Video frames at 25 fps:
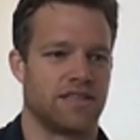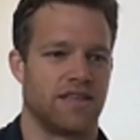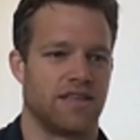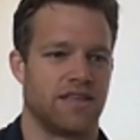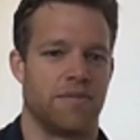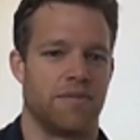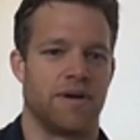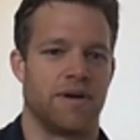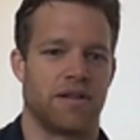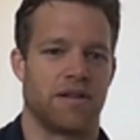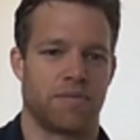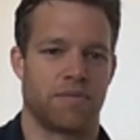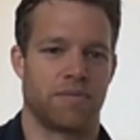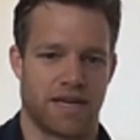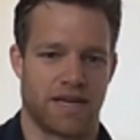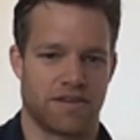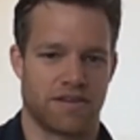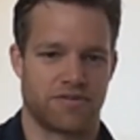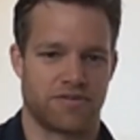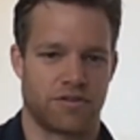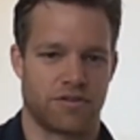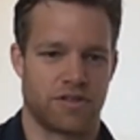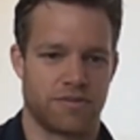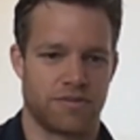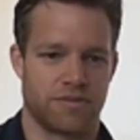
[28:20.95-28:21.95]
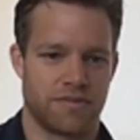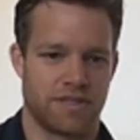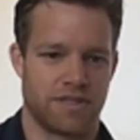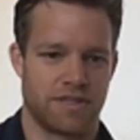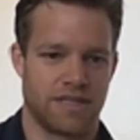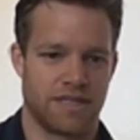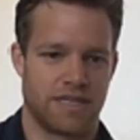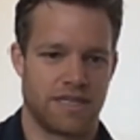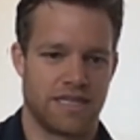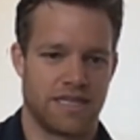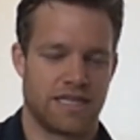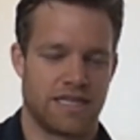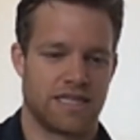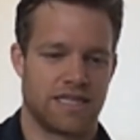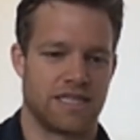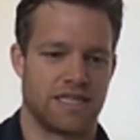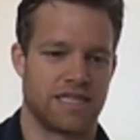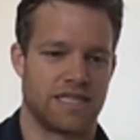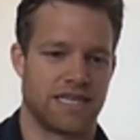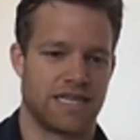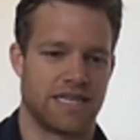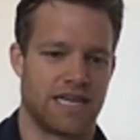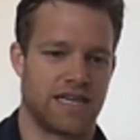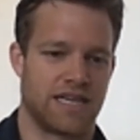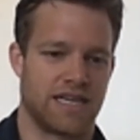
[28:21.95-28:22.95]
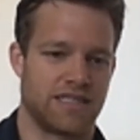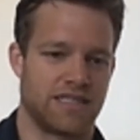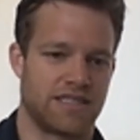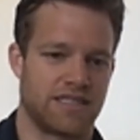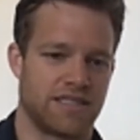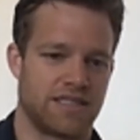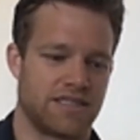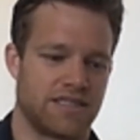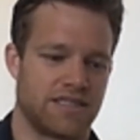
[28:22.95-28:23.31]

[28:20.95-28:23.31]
M L platform that